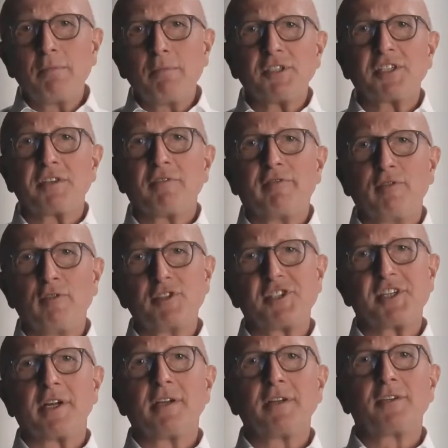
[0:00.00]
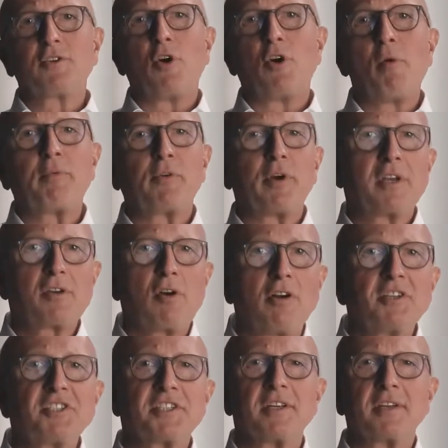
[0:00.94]
without major
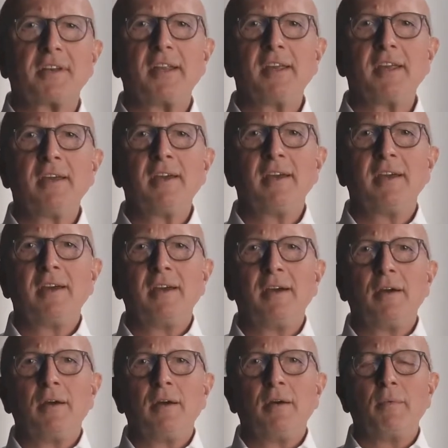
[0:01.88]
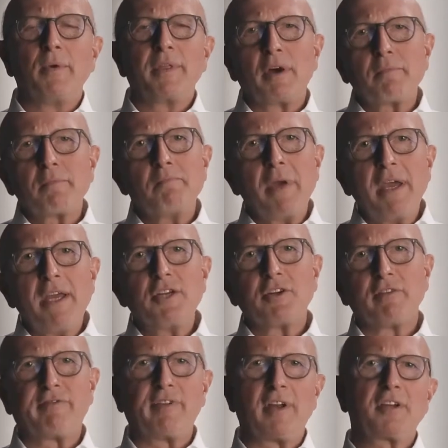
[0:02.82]
fluctuations in output.
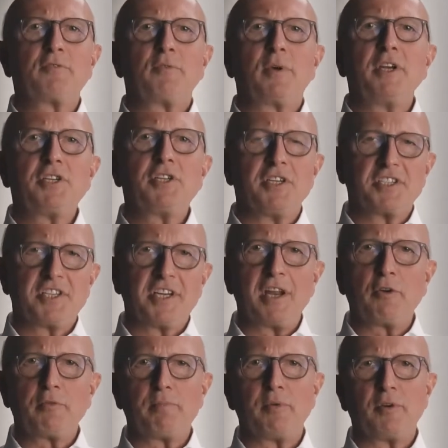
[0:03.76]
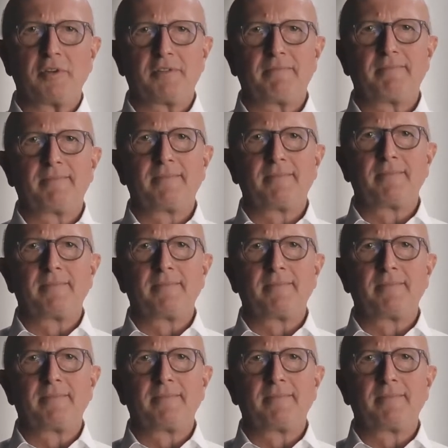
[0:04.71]
Depending on the performance requirements,